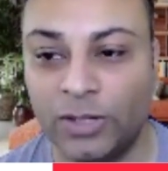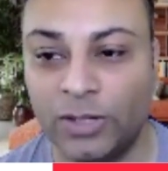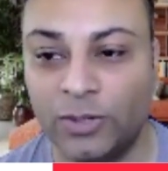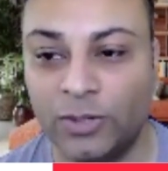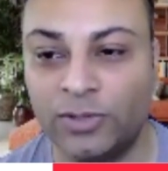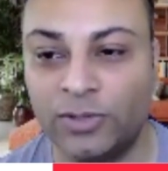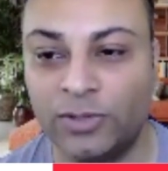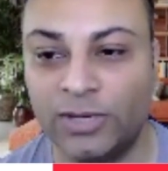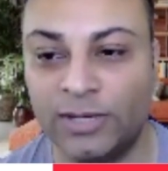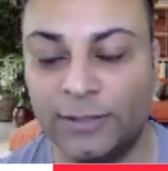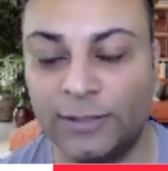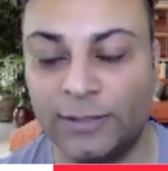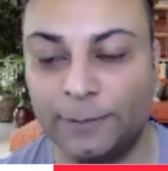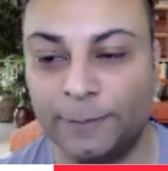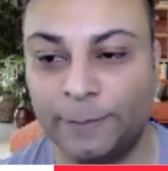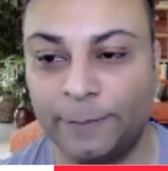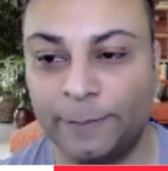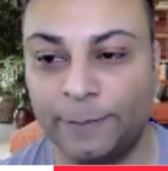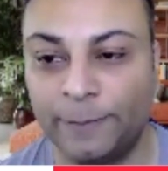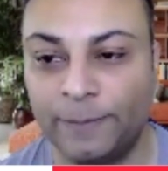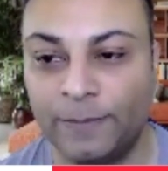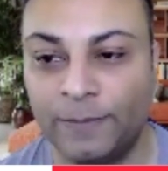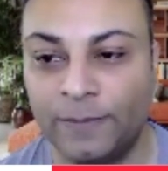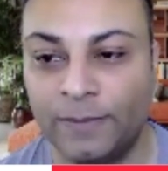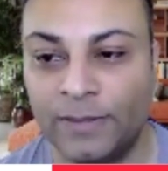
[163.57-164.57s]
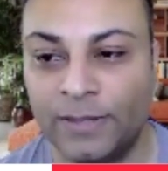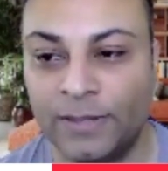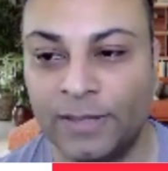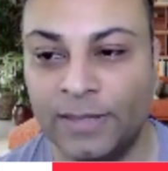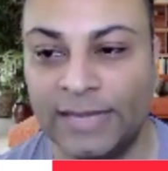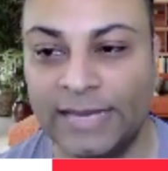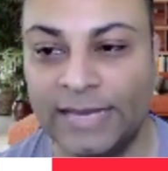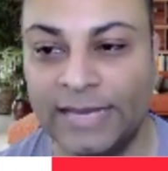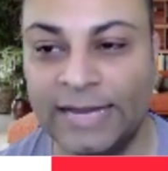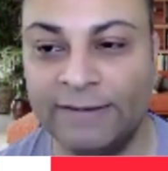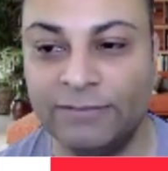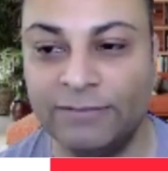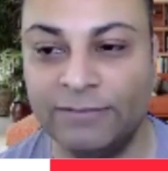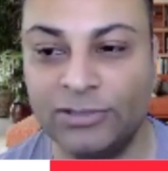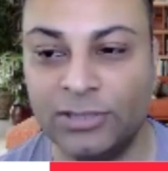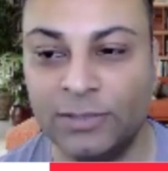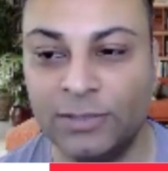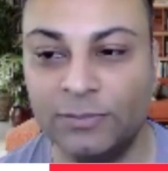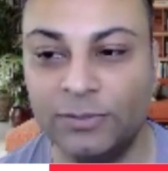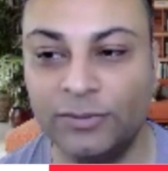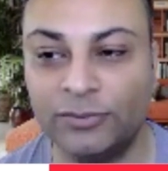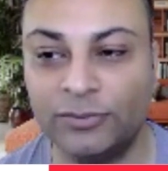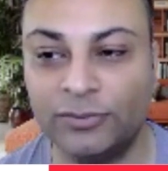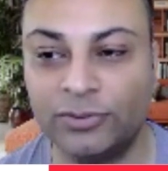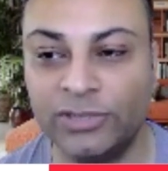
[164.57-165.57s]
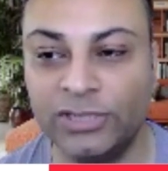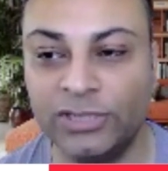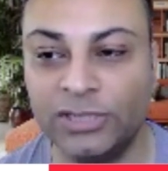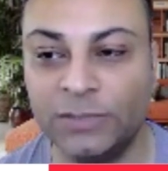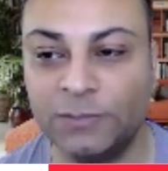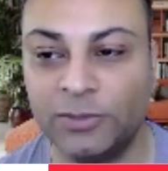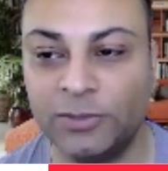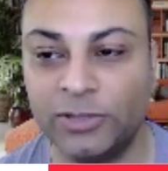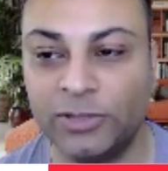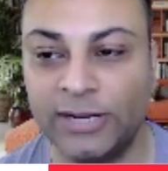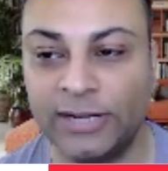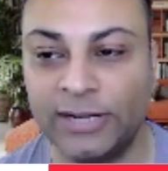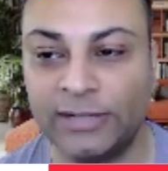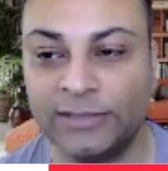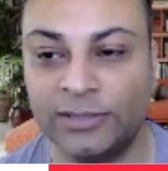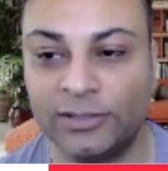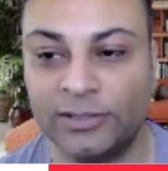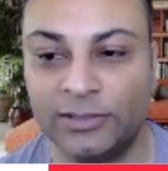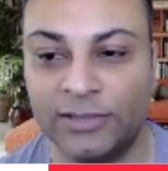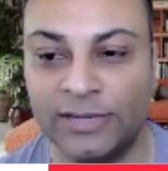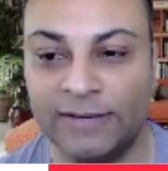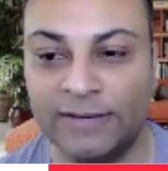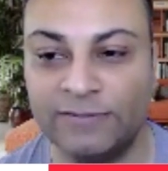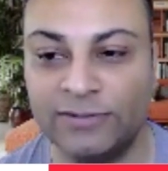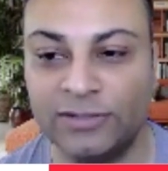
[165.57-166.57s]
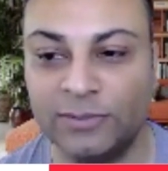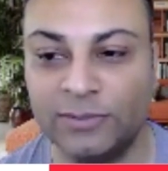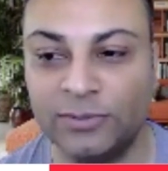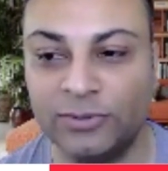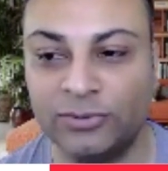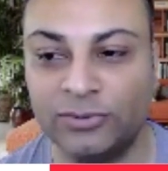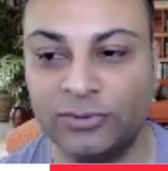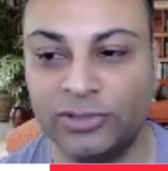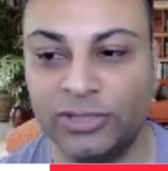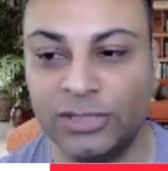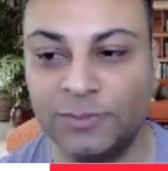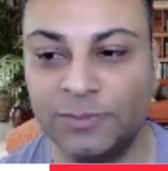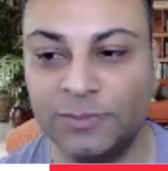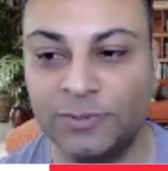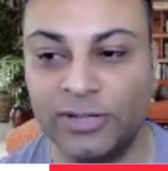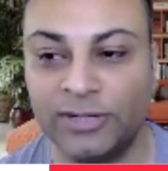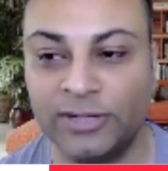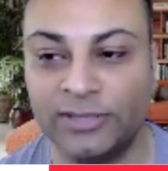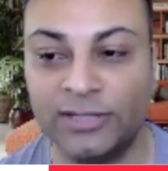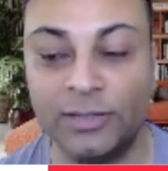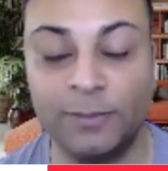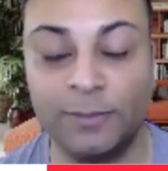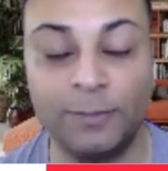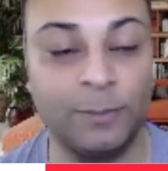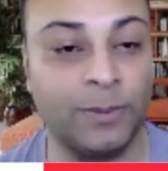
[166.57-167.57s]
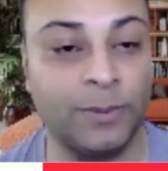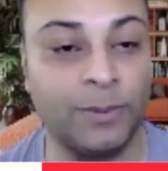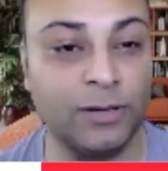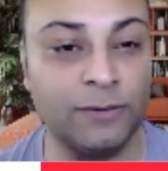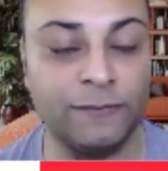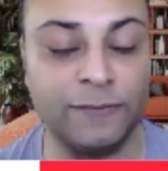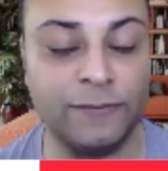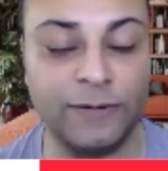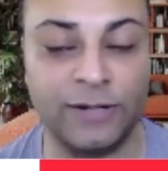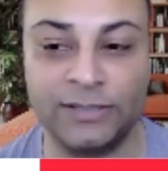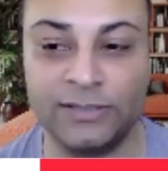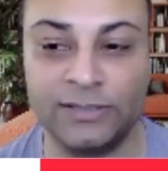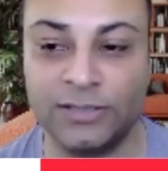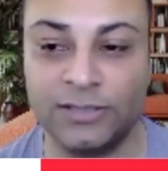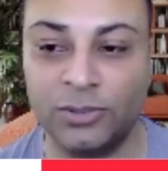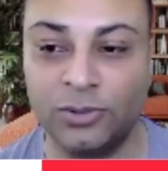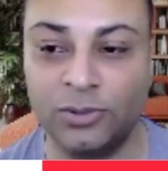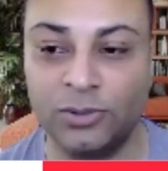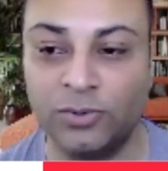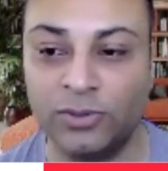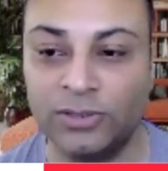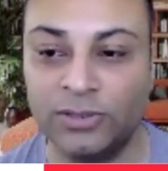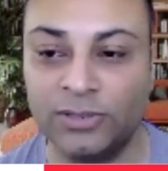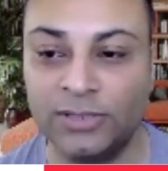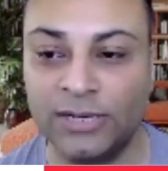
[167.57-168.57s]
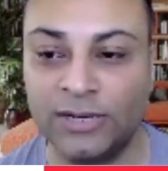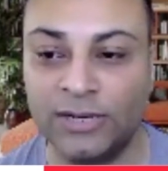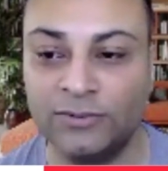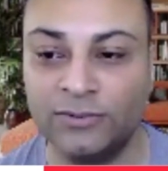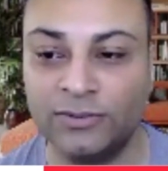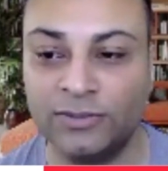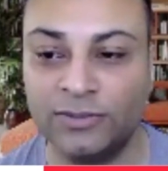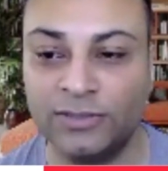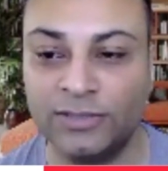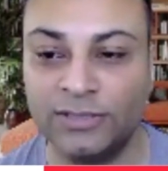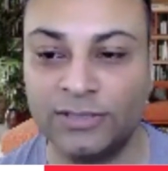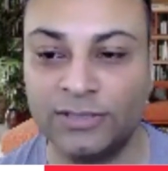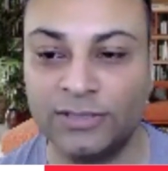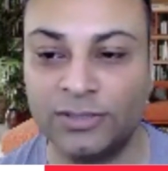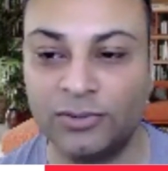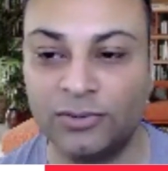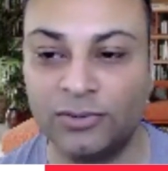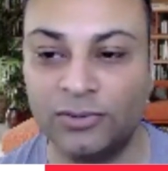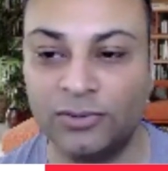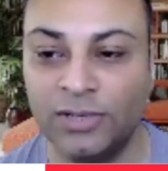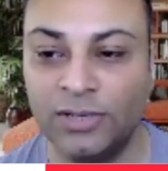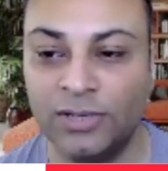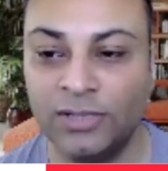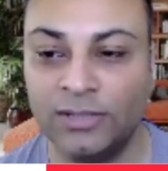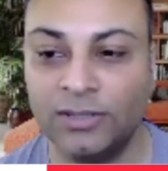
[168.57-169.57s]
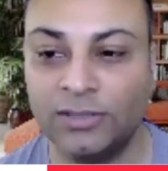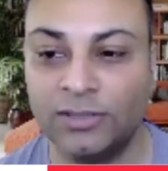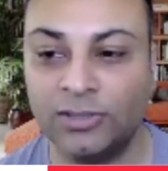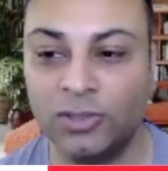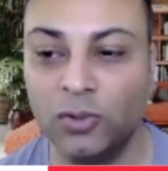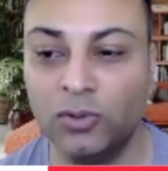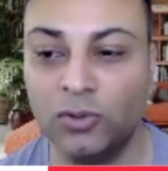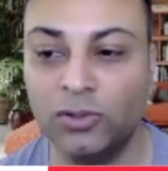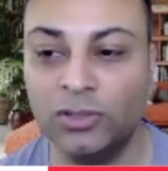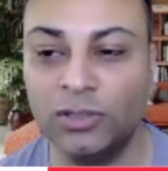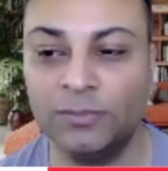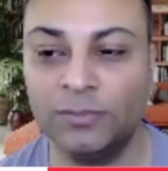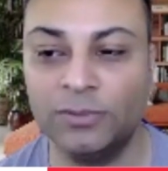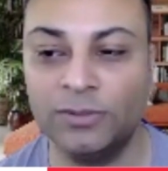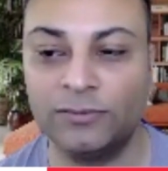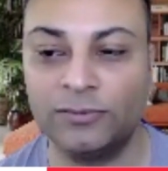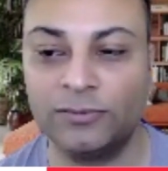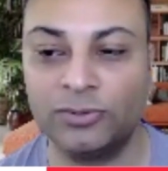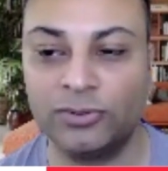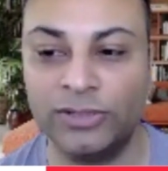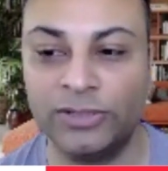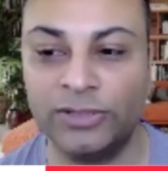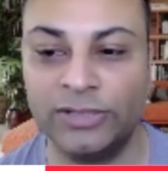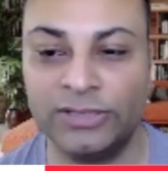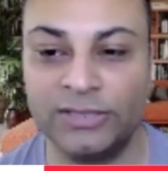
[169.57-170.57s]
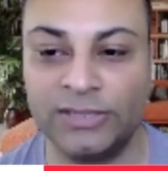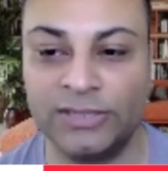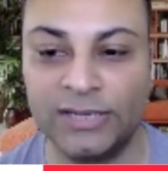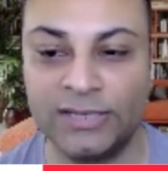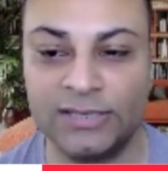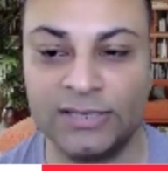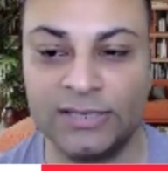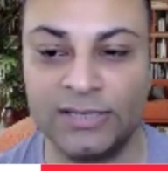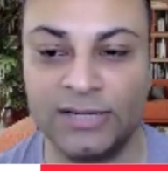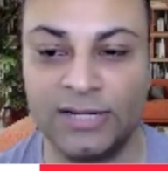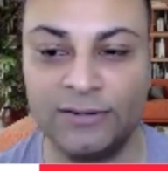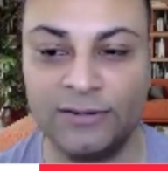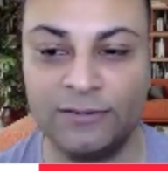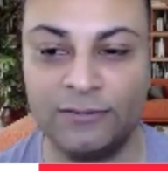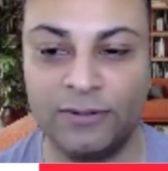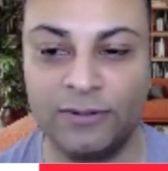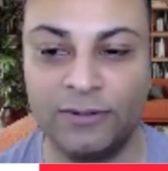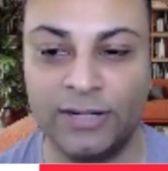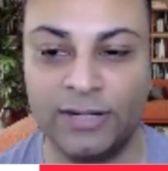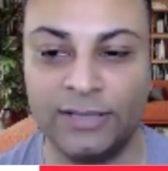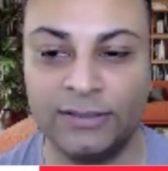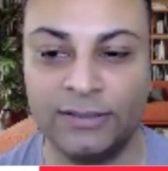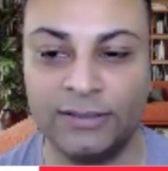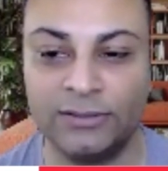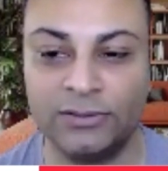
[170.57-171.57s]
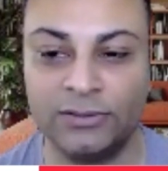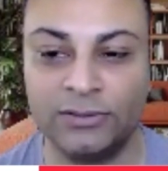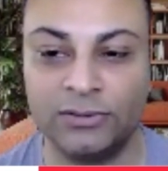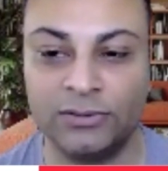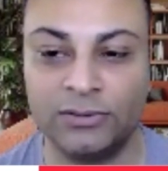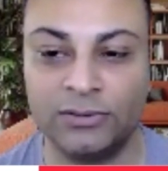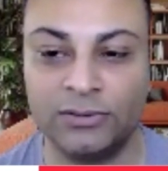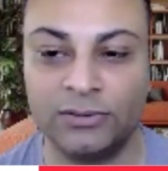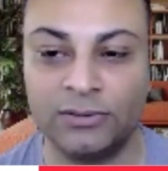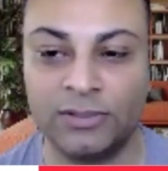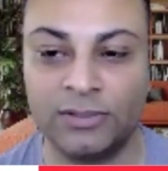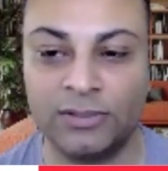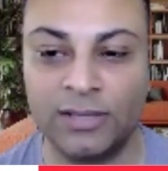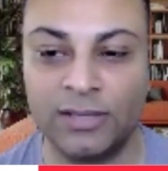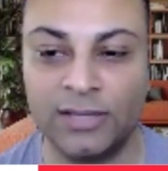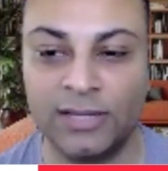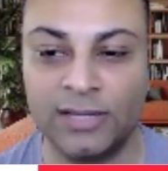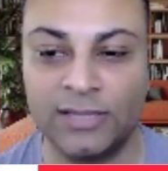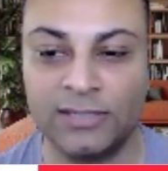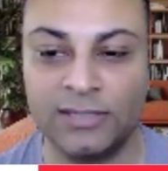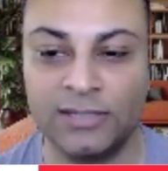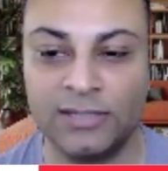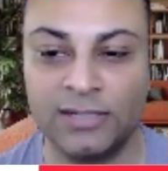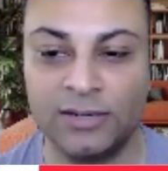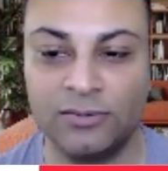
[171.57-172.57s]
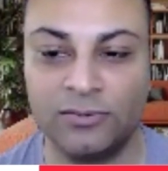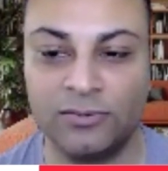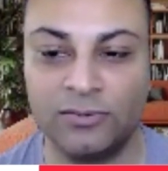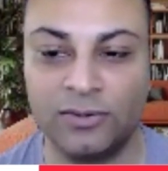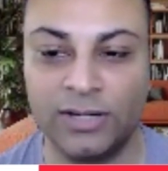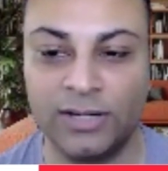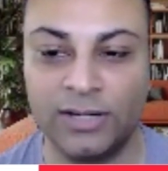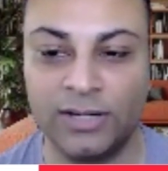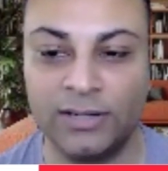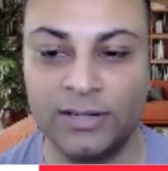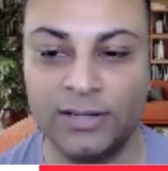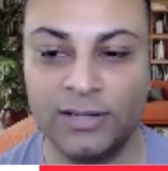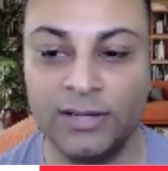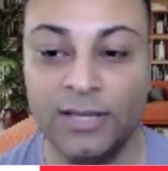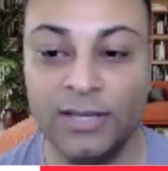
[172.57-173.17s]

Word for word: Okay. The average number of trees per hectare, the average number of trees per hectare. Perfect. So we're down to these two. The total number of trees, that's not right. And that's not right.